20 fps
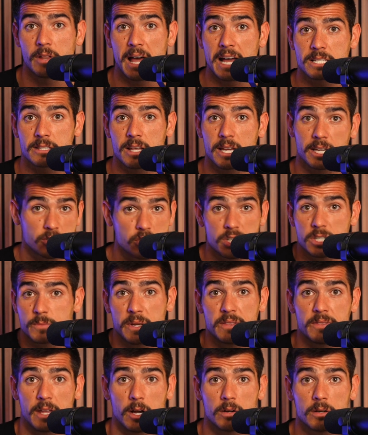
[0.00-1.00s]
last leg and she's
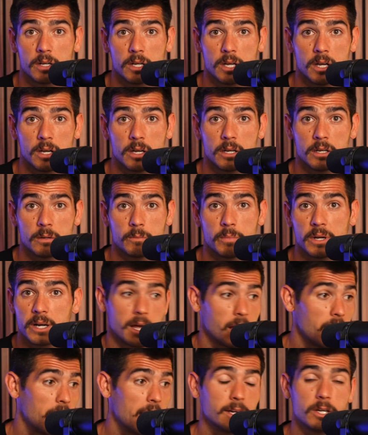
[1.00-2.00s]
been there. But
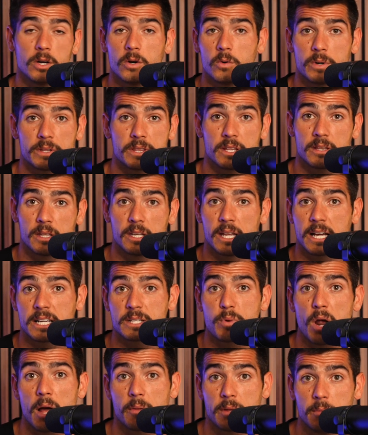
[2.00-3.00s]
I know within the next
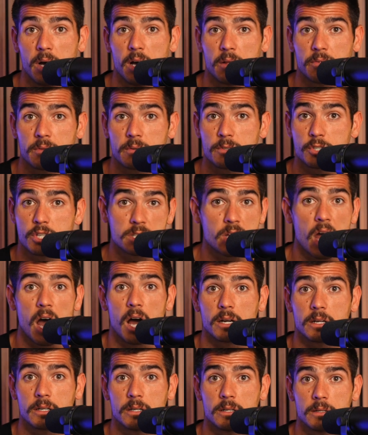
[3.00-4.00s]
probably month, she's gone.